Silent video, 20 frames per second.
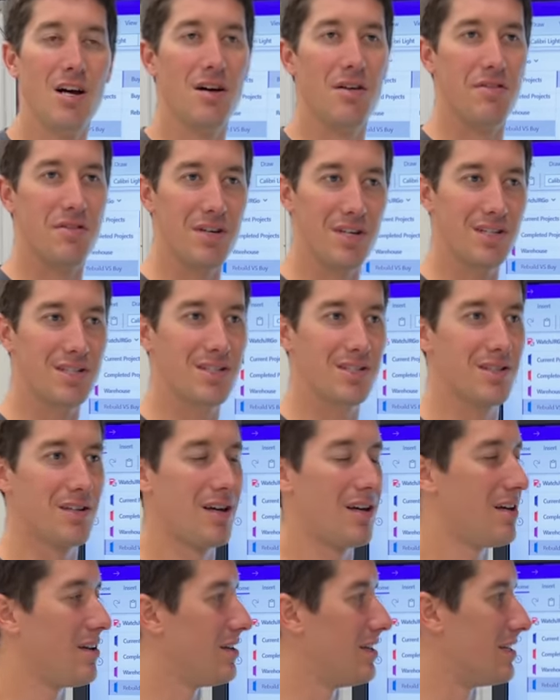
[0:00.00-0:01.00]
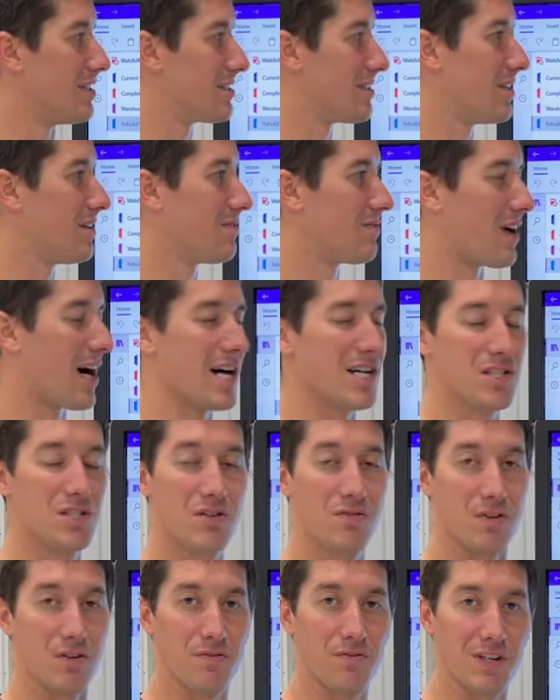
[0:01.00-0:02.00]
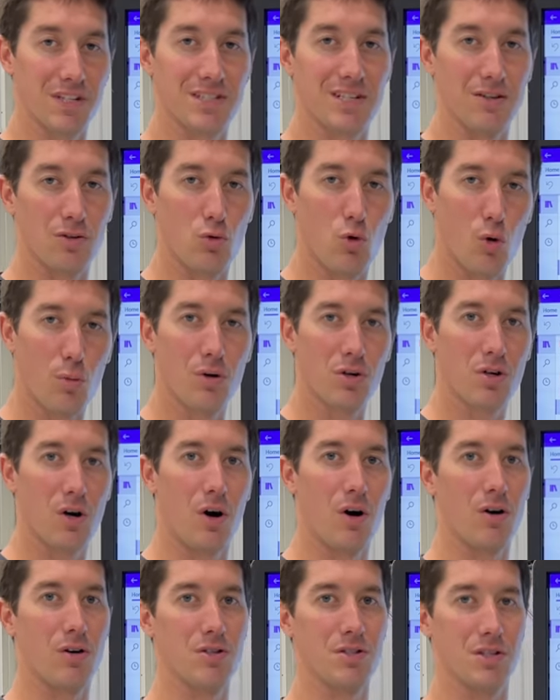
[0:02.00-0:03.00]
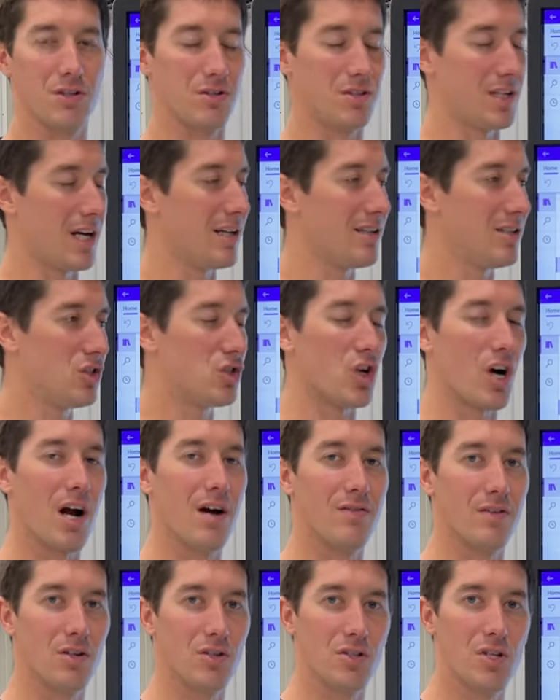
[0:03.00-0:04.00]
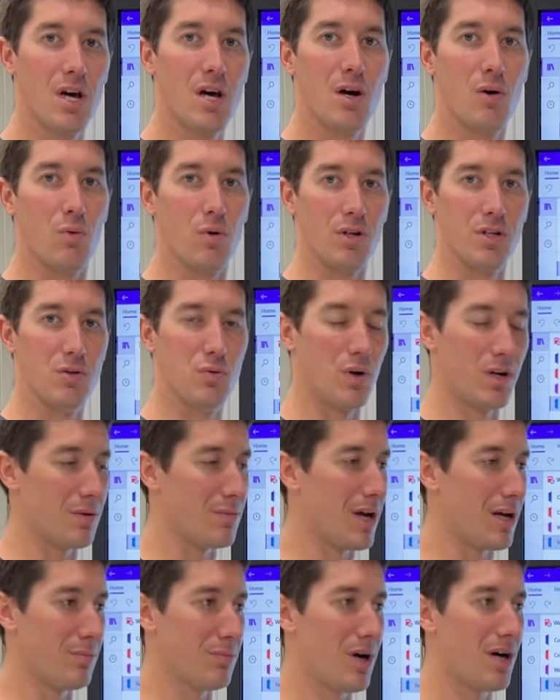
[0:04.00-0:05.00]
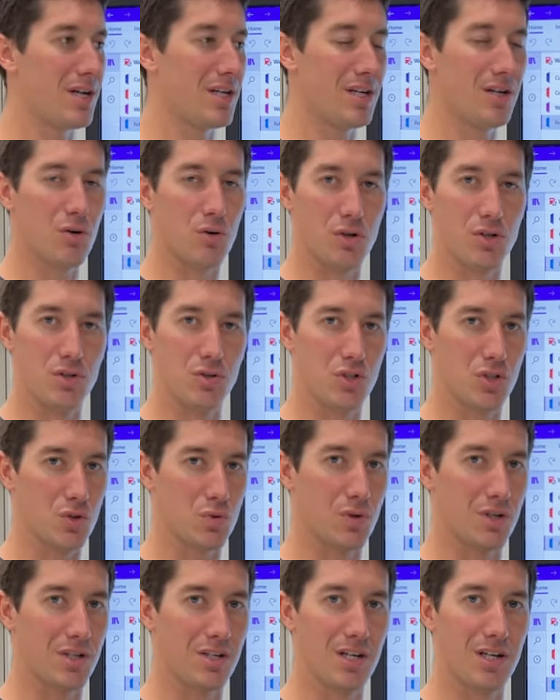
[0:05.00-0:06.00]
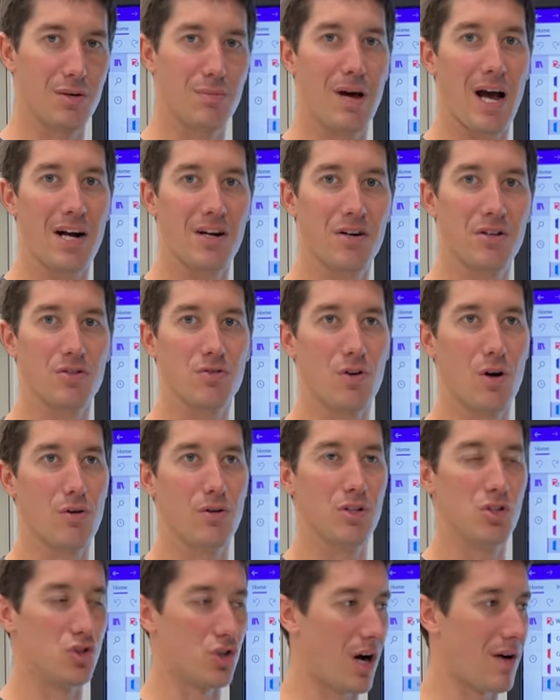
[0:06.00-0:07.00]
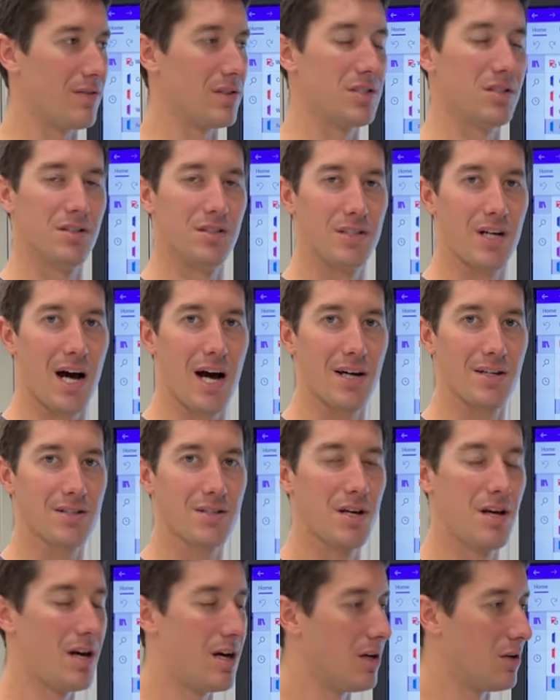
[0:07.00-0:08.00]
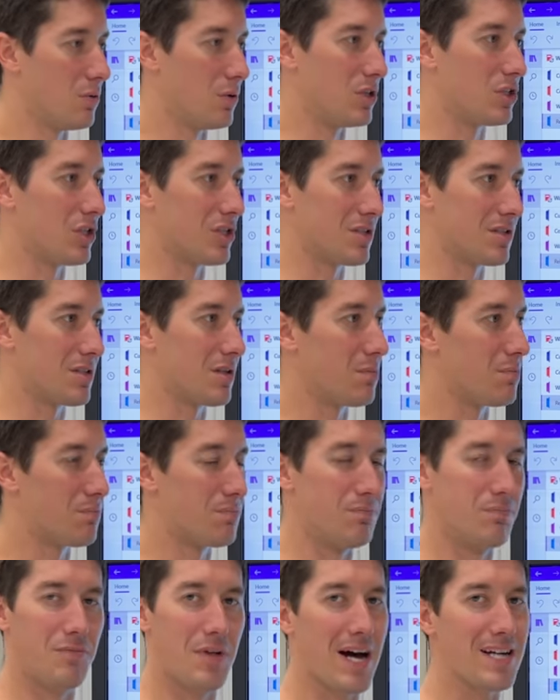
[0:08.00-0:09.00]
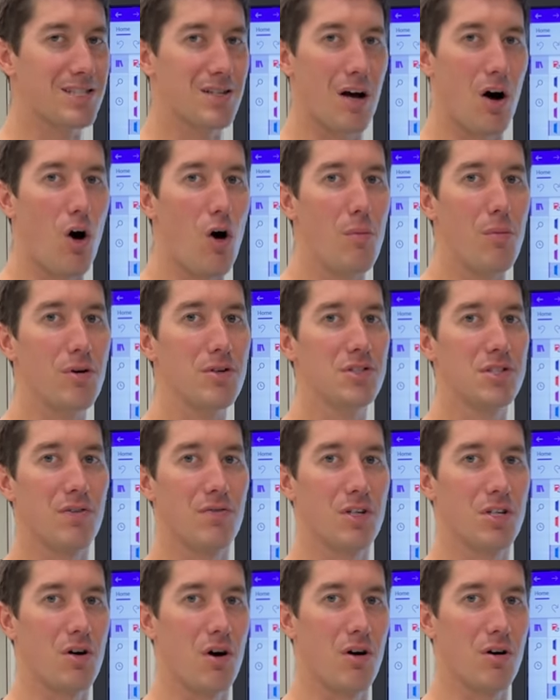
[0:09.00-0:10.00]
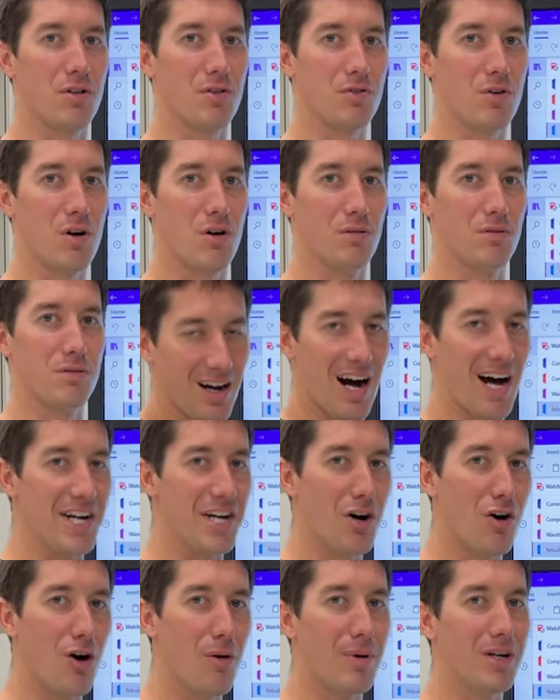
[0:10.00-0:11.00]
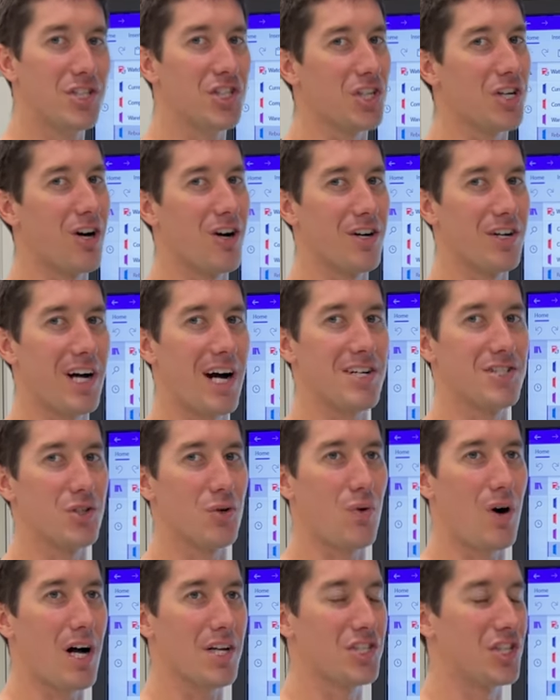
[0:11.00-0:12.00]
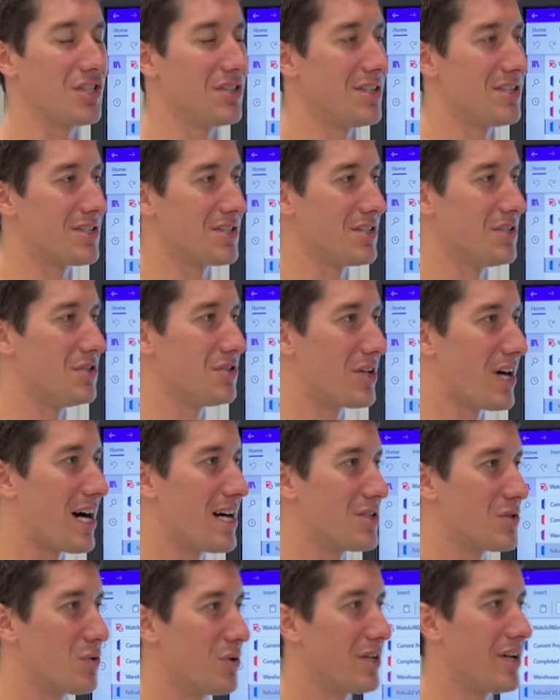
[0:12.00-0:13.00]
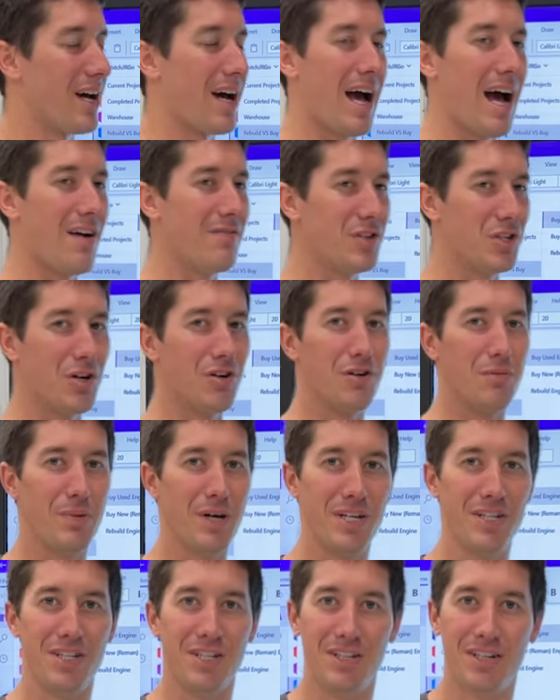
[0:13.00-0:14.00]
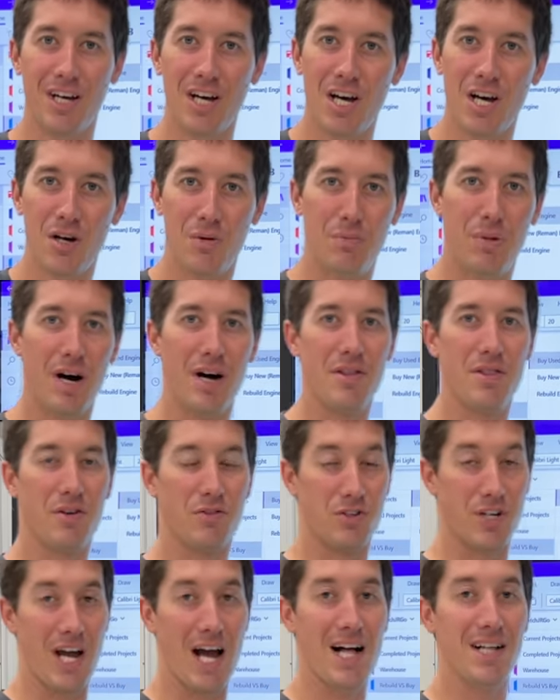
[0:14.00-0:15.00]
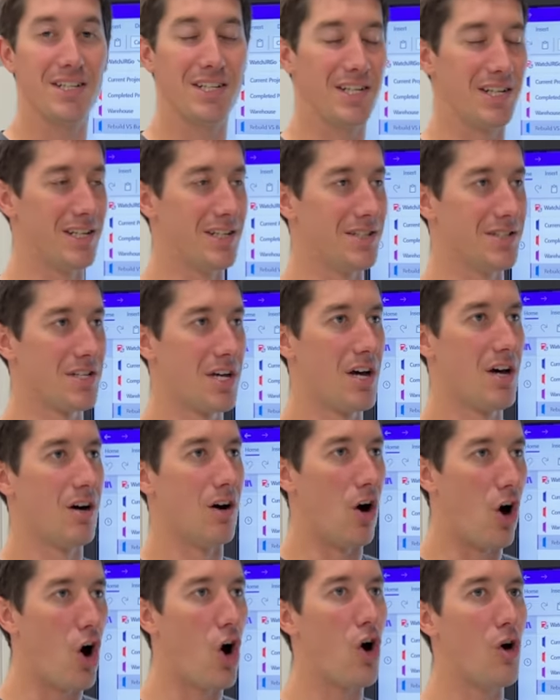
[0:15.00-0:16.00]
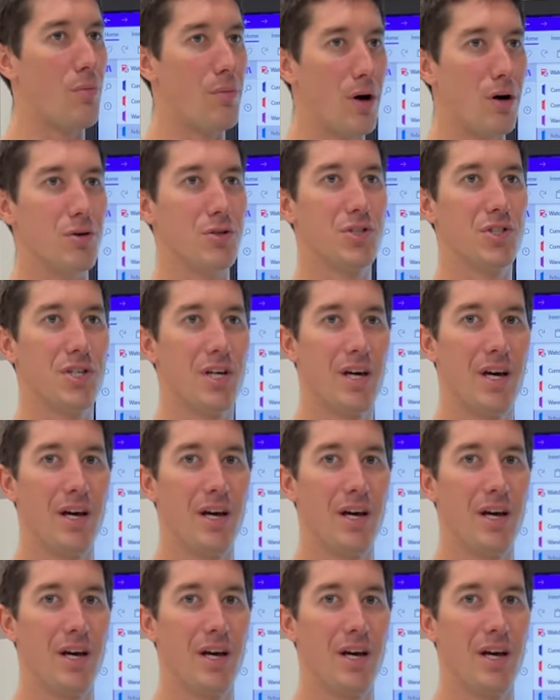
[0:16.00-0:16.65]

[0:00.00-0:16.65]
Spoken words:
This is the advice for fixing normal cars that are daily drivers, where you wanna make money or you just wanna get it back on the road and drive it till it dies. Which is that's almost every car on the road. I know a bunch of car guys are watching this and you guys wanna have your own opinion, but the reality is almost